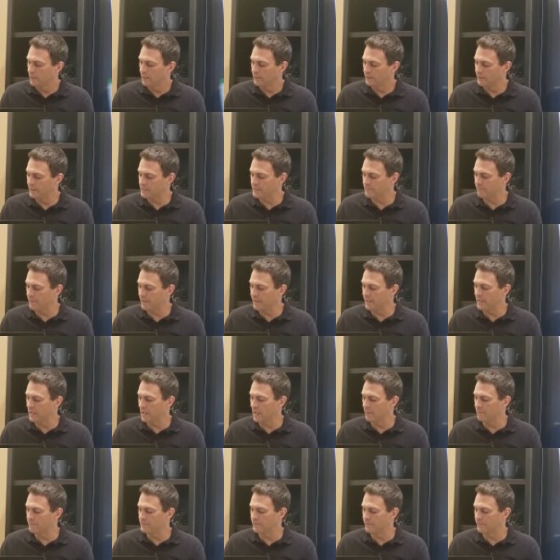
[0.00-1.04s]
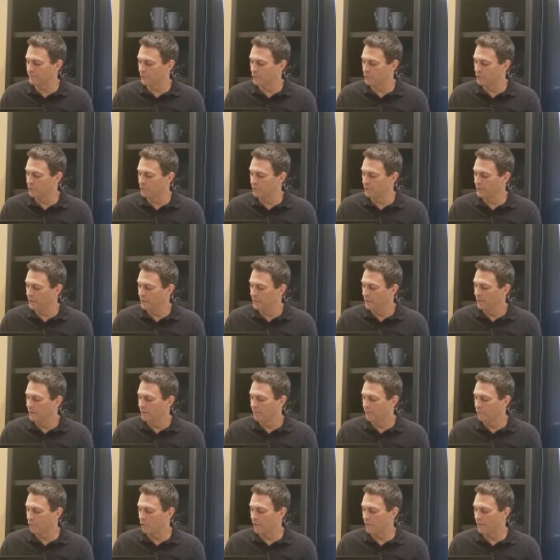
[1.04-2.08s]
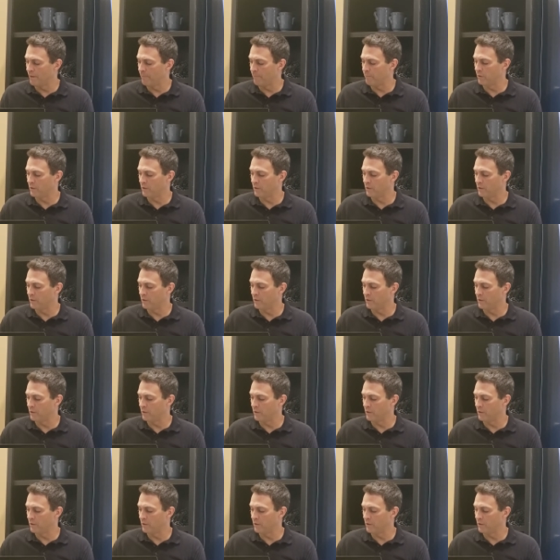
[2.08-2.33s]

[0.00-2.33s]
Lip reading: This becomes food for the